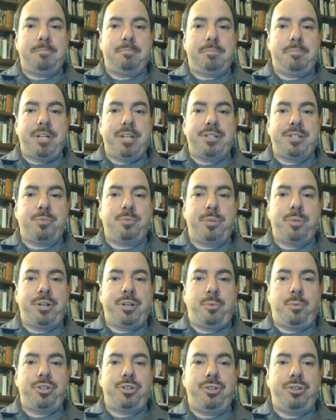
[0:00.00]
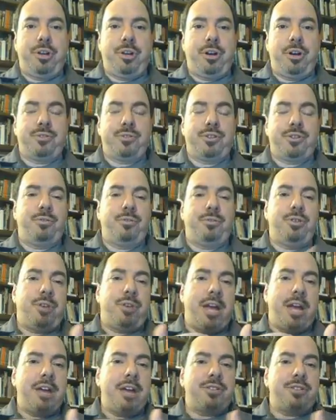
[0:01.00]
places we don't want you to go. So you
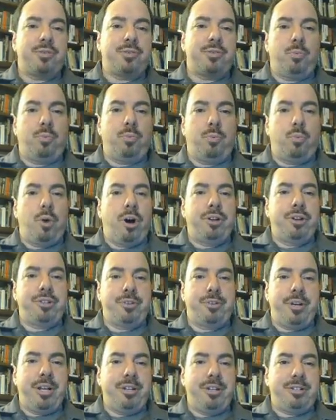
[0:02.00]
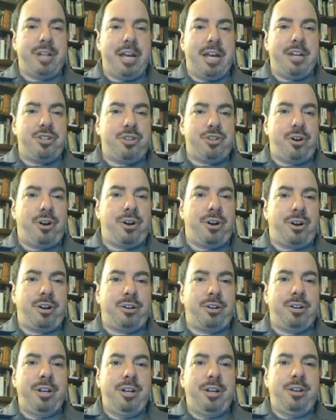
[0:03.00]
can't just wander into
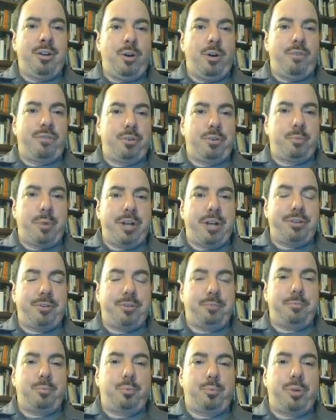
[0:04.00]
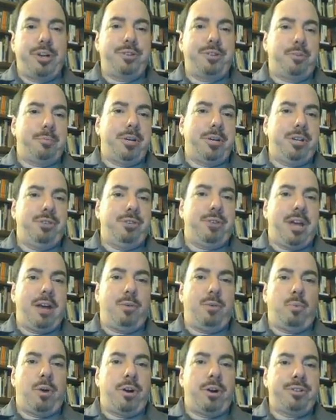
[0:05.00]
HR over in Rendleman. You
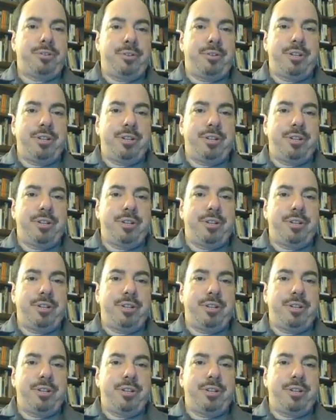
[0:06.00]
can't wander